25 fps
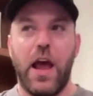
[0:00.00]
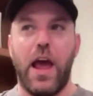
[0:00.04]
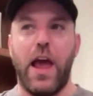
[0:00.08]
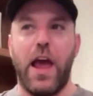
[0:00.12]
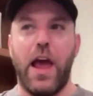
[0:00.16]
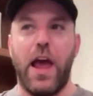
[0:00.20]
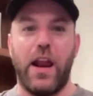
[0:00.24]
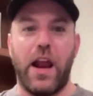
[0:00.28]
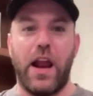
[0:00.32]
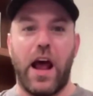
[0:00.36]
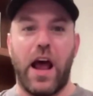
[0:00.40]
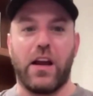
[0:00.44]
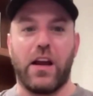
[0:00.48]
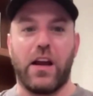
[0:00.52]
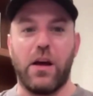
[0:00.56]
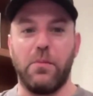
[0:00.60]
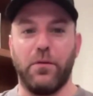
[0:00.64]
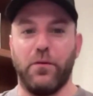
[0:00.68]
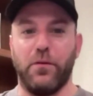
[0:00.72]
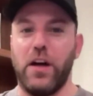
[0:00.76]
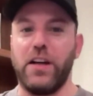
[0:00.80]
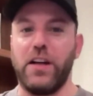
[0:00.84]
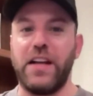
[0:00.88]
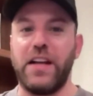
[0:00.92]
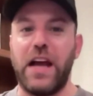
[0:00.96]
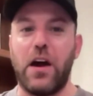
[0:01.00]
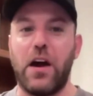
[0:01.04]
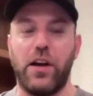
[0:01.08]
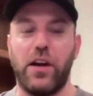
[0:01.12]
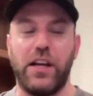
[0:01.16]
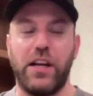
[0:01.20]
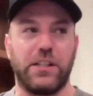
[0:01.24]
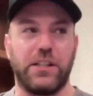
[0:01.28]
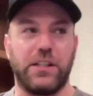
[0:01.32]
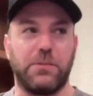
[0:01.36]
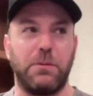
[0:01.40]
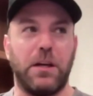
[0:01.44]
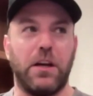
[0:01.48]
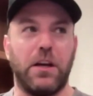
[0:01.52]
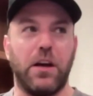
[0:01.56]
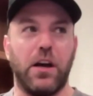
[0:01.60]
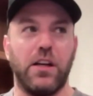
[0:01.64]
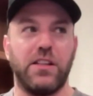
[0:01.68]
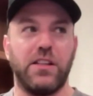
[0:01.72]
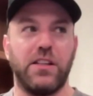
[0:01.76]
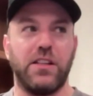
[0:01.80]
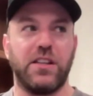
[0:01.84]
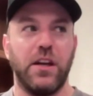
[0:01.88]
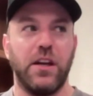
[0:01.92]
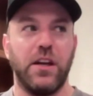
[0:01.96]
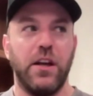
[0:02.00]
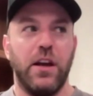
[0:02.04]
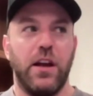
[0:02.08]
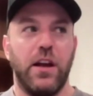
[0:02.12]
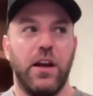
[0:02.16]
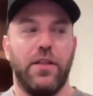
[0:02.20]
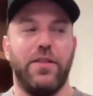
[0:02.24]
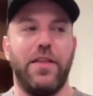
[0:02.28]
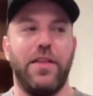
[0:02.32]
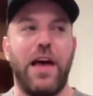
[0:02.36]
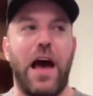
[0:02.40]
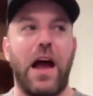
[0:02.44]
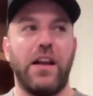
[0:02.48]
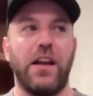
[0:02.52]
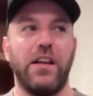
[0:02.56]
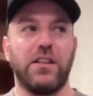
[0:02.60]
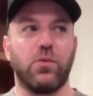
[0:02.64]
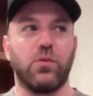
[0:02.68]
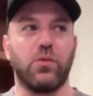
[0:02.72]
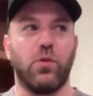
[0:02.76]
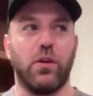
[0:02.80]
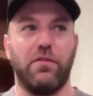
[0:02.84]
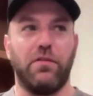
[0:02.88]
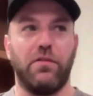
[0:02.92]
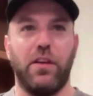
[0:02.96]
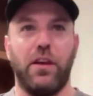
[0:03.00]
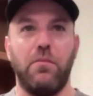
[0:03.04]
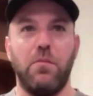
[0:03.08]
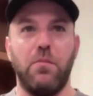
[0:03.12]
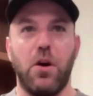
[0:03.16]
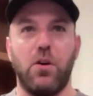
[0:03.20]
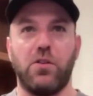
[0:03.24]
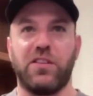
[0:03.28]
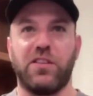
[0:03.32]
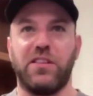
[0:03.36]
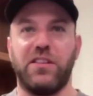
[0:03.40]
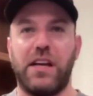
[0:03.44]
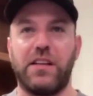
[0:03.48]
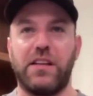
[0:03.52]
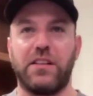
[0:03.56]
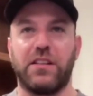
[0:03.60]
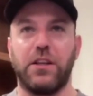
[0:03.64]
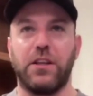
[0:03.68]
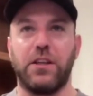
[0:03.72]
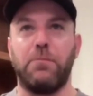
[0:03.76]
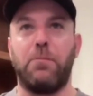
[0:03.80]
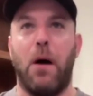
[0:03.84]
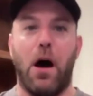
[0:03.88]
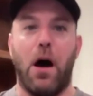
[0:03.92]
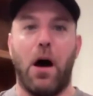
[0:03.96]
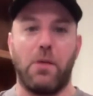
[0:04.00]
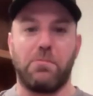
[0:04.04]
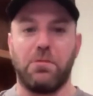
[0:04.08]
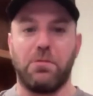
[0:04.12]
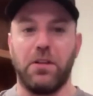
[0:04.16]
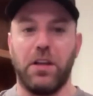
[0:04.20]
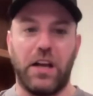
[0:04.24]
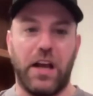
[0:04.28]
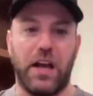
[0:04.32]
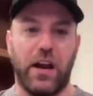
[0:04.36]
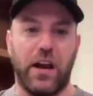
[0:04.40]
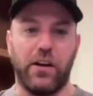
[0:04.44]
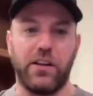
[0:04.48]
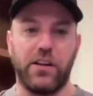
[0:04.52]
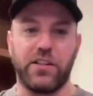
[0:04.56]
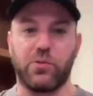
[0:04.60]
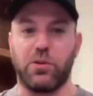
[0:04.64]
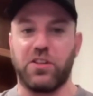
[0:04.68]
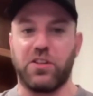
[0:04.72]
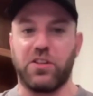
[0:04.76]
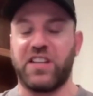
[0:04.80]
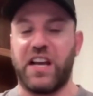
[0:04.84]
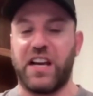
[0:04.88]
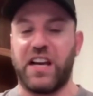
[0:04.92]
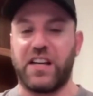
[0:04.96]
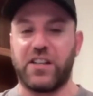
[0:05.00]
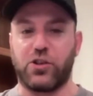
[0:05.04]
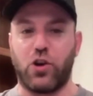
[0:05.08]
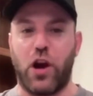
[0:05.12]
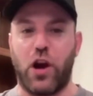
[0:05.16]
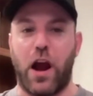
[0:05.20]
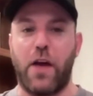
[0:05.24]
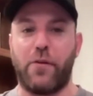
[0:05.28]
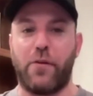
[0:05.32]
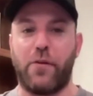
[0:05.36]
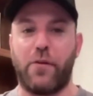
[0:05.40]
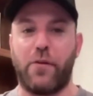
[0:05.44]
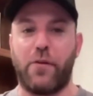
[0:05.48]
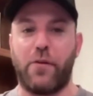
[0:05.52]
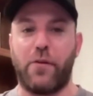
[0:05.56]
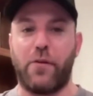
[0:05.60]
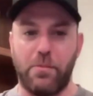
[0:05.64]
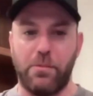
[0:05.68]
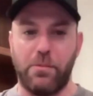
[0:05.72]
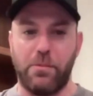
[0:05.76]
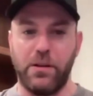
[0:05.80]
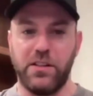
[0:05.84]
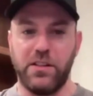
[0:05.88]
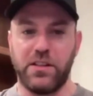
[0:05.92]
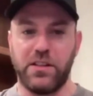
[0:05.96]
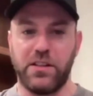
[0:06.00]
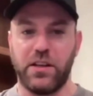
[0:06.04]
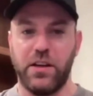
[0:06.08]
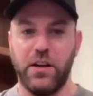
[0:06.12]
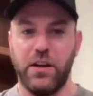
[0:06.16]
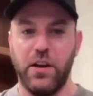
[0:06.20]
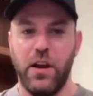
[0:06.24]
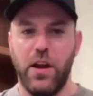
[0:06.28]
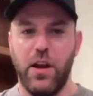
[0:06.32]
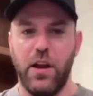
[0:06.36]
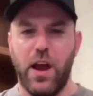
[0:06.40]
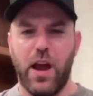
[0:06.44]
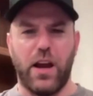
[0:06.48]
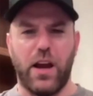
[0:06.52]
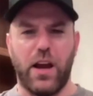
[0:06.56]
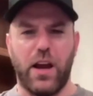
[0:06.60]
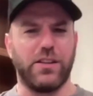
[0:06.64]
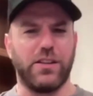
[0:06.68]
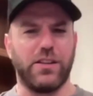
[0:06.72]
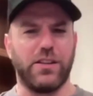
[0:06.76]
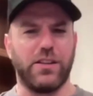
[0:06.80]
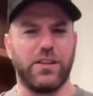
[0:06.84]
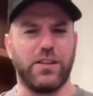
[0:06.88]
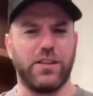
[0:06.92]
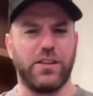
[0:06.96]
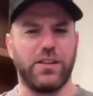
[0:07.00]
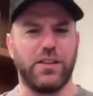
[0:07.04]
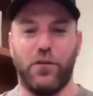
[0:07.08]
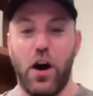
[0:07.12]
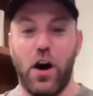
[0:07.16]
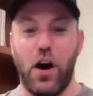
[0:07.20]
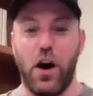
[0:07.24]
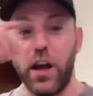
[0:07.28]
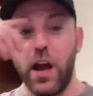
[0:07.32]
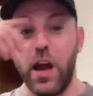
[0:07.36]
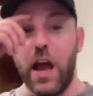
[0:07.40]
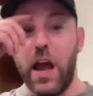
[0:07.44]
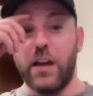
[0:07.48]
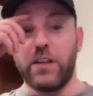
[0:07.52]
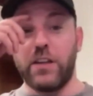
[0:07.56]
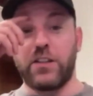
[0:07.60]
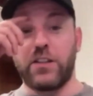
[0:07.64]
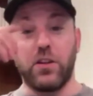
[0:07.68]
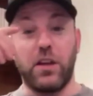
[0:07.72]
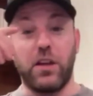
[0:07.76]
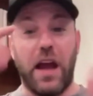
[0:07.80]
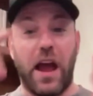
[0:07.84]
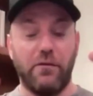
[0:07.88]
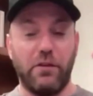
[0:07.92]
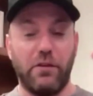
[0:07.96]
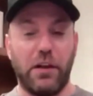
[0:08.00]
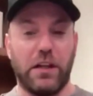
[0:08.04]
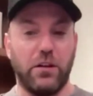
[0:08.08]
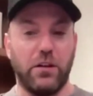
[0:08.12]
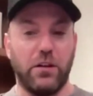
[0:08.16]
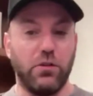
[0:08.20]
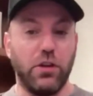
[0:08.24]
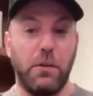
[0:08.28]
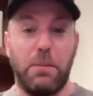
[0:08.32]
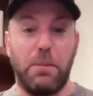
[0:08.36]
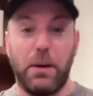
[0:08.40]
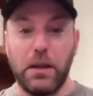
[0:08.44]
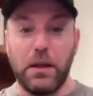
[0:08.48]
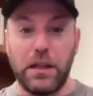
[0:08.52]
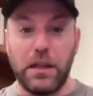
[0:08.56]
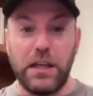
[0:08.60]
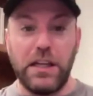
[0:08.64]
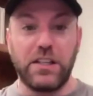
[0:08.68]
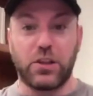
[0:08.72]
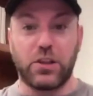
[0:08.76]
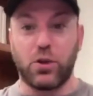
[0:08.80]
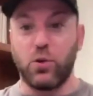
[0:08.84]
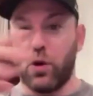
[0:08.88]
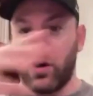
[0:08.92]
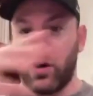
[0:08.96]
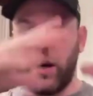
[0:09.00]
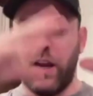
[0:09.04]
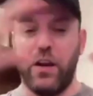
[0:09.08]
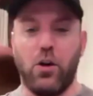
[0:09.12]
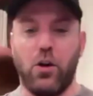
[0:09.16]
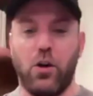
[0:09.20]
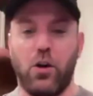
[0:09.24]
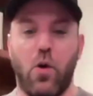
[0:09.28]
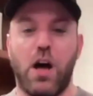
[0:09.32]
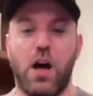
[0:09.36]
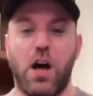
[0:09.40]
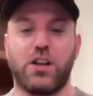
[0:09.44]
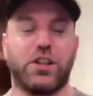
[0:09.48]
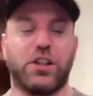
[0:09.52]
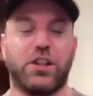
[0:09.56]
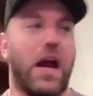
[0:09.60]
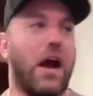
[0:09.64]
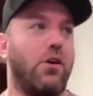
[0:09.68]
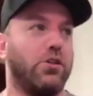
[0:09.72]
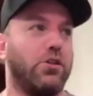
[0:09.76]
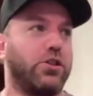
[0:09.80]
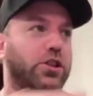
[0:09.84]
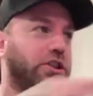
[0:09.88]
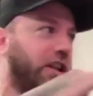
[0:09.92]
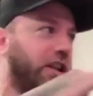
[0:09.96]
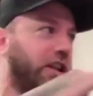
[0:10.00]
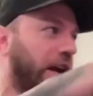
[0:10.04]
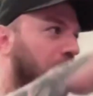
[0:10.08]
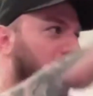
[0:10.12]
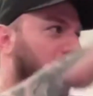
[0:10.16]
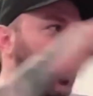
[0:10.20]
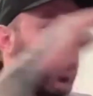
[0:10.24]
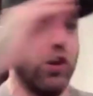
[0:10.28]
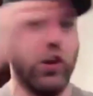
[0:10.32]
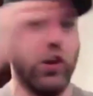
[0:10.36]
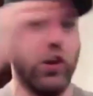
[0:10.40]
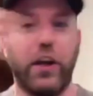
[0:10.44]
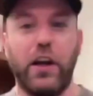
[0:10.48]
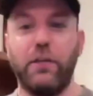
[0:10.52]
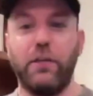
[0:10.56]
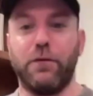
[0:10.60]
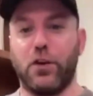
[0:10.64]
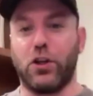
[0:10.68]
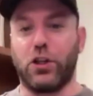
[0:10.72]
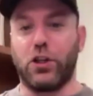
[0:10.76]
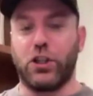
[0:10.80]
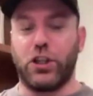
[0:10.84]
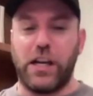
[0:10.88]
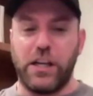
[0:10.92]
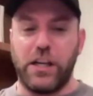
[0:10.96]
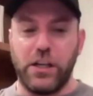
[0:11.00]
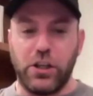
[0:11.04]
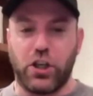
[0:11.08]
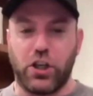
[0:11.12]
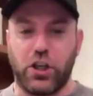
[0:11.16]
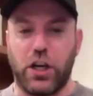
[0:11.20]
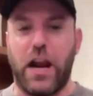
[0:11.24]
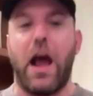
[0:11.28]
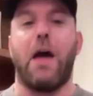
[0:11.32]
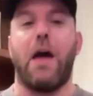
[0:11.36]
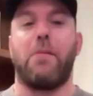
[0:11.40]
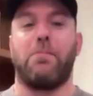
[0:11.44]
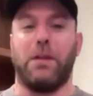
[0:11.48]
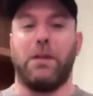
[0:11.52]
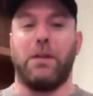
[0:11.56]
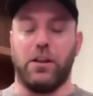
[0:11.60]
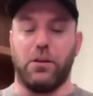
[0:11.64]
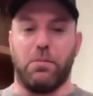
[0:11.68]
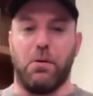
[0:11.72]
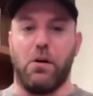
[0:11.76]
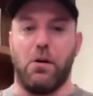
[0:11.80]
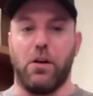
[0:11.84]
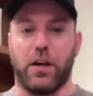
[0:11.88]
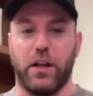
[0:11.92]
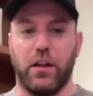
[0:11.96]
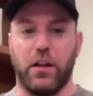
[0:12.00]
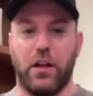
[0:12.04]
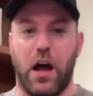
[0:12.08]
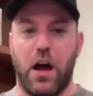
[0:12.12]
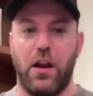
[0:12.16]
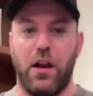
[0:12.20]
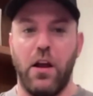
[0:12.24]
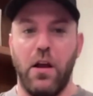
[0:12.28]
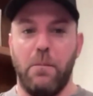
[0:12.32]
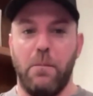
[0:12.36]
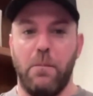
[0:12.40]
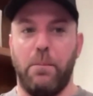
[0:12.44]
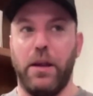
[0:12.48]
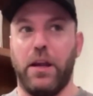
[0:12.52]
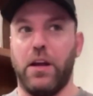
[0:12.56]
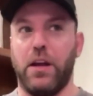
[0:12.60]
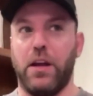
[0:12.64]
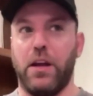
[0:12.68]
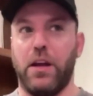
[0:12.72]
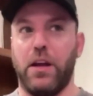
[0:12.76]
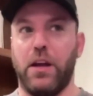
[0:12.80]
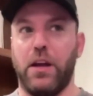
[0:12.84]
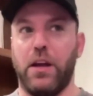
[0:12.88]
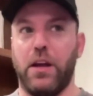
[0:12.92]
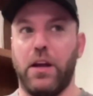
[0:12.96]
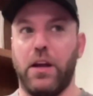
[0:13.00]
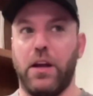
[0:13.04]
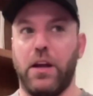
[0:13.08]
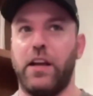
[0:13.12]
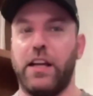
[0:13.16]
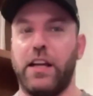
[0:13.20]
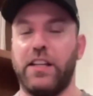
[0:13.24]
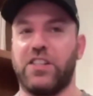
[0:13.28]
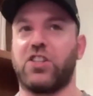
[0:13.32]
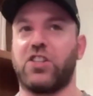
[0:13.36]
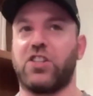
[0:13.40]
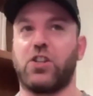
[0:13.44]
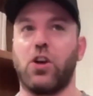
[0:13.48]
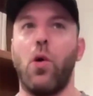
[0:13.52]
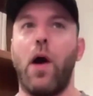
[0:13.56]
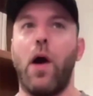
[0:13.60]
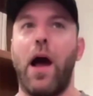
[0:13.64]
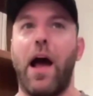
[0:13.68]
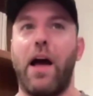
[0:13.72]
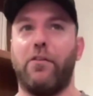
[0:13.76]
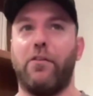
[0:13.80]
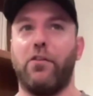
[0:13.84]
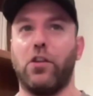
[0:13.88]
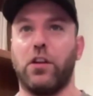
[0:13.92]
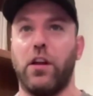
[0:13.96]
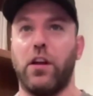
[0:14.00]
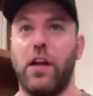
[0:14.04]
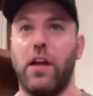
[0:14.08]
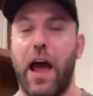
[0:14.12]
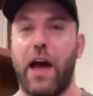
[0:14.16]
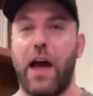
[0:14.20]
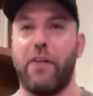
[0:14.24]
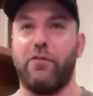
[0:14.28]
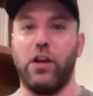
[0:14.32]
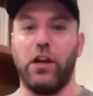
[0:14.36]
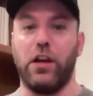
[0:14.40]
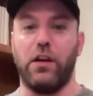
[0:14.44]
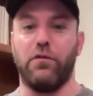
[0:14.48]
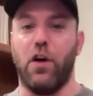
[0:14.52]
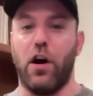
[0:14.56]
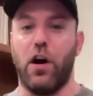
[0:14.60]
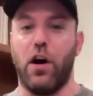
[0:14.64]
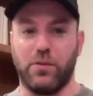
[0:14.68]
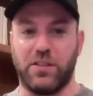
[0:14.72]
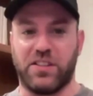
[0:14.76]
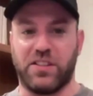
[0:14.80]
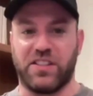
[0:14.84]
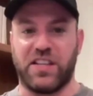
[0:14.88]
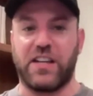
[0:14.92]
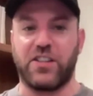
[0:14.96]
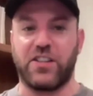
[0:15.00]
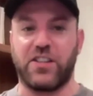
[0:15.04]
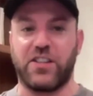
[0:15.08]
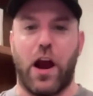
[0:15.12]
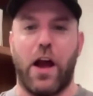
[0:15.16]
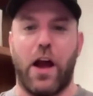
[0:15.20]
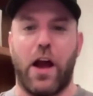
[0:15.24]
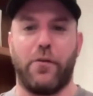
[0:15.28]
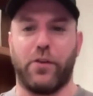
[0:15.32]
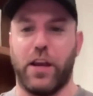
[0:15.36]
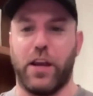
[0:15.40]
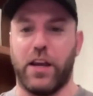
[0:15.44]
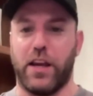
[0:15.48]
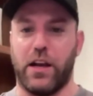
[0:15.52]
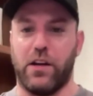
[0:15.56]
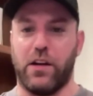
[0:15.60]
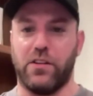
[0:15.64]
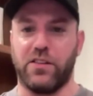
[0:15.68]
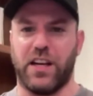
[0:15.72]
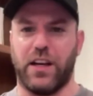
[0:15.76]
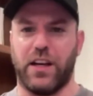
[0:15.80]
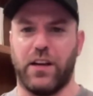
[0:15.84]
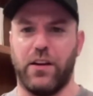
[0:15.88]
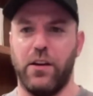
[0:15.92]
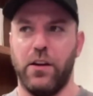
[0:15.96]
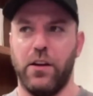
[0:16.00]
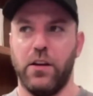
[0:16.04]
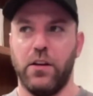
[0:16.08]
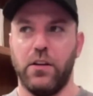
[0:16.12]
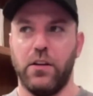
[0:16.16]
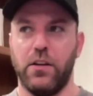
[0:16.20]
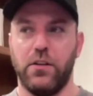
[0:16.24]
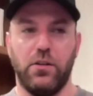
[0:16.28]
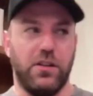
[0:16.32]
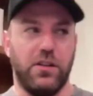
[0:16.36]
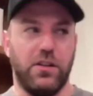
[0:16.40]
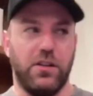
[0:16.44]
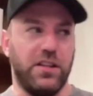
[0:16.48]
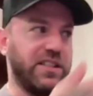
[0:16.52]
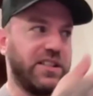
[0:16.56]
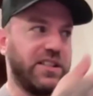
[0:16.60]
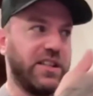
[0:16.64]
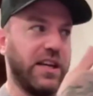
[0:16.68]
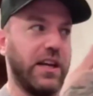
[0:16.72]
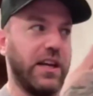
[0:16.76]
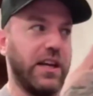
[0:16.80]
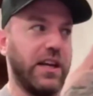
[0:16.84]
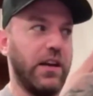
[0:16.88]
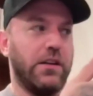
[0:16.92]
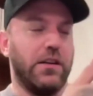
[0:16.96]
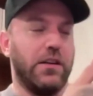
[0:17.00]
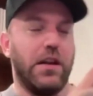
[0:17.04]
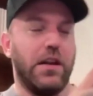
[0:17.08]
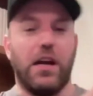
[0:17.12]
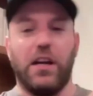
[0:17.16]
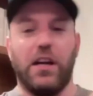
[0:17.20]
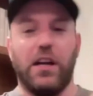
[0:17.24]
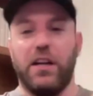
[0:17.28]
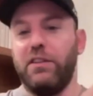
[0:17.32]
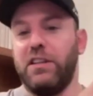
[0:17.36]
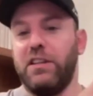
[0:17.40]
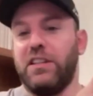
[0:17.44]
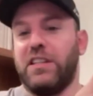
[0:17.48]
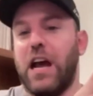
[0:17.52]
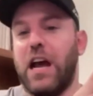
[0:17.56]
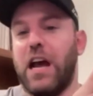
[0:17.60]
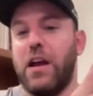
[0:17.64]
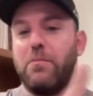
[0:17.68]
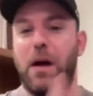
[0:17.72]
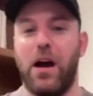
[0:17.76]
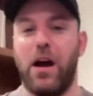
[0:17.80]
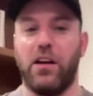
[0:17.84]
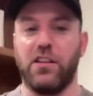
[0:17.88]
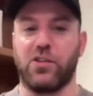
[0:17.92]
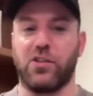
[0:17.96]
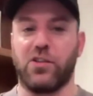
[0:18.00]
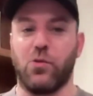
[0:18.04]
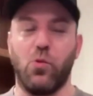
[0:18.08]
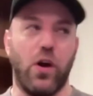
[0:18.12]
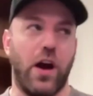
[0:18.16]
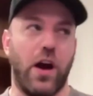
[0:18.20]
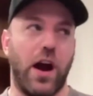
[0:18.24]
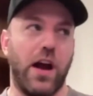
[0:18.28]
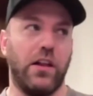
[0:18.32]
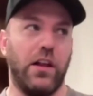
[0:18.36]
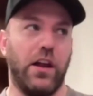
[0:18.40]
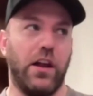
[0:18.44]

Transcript: And I come to find out it's because that is one of the most densely populated areas where sex trafficking happens. And I was like, what the fuck? And so they have like literally police who are in a watchtower just like looking for shady shit happening in the parking lot because it's so heavily involved with sex trafficking. And I was like, dude, this is like not even 10 miles from where I